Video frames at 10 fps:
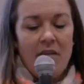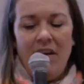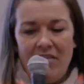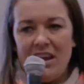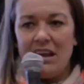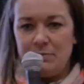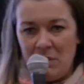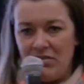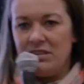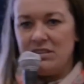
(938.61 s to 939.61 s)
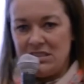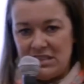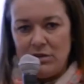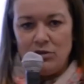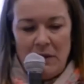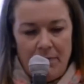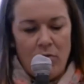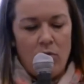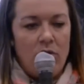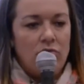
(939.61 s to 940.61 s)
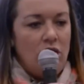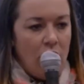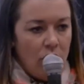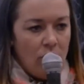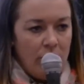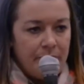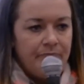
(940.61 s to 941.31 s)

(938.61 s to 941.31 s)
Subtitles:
Very experienced salespeople will know